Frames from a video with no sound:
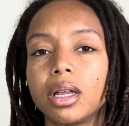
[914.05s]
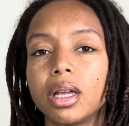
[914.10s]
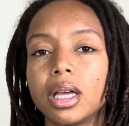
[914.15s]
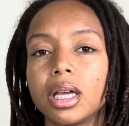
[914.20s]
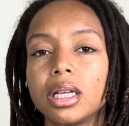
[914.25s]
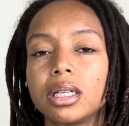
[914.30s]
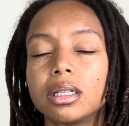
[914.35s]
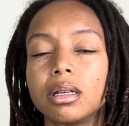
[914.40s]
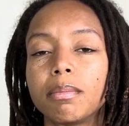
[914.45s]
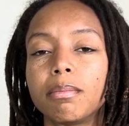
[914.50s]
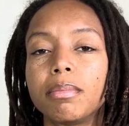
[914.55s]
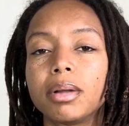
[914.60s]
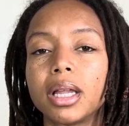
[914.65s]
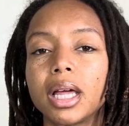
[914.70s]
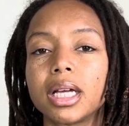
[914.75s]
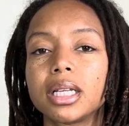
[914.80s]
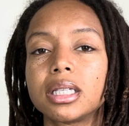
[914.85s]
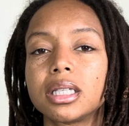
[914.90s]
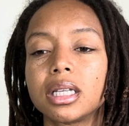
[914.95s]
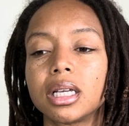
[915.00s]
is a
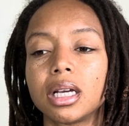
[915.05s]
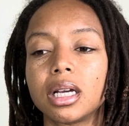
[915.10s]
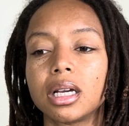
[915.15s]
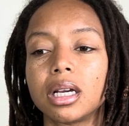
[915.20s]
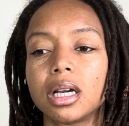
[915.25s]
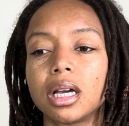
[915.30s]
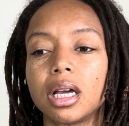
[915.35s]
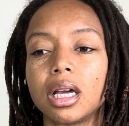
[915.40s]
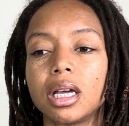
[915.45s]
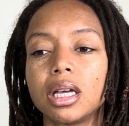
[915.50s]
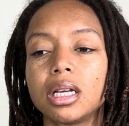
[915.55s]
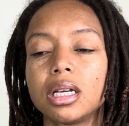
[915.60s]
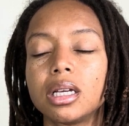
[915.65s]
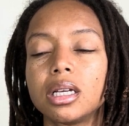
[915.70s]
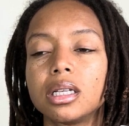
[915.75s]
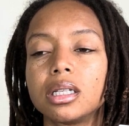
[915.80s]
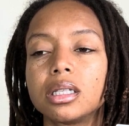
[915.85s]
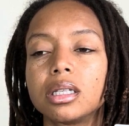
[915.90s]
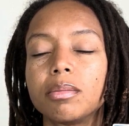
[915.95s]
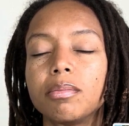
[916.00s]
blessing,
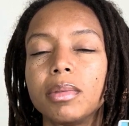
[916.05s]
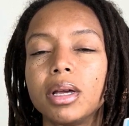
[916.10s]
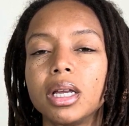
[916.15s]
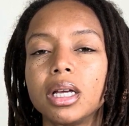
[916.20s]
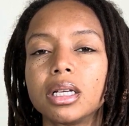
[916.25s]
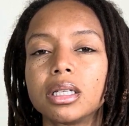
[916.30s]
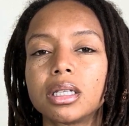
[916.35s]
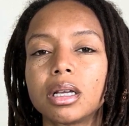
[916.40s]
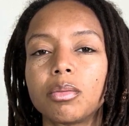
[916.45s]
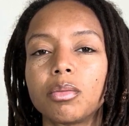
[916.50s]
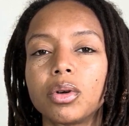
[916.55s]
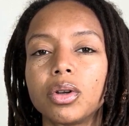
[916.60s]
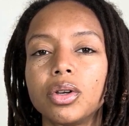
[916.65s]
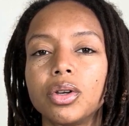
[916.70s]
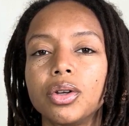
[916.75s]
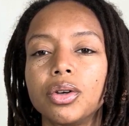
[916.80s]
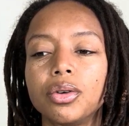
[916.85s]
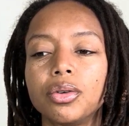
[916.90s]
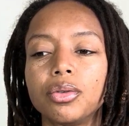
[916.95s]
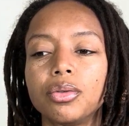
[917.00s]
is meeting someone
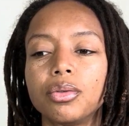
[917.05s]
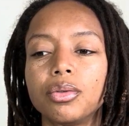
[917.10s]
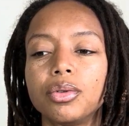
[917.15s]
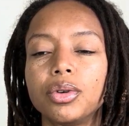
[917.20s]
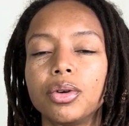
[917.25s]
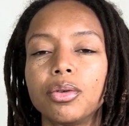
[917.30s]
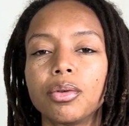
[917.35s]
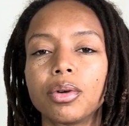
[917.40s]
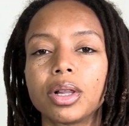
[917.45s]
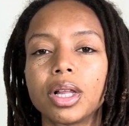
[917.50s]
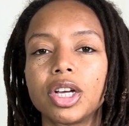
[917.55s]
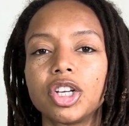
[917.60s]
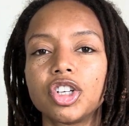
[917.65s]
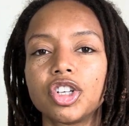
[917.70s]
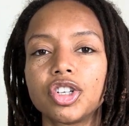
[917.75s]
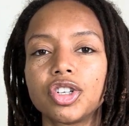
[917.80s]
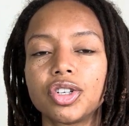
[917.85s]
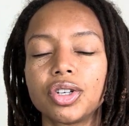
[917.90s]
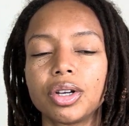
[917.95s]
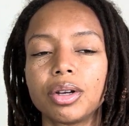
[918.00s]
new, new
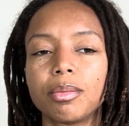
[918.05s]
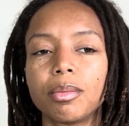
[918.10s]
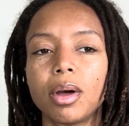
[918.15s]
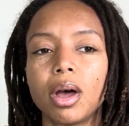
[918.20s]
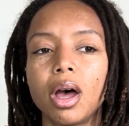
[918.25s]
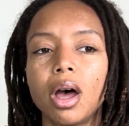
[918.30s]
relationship,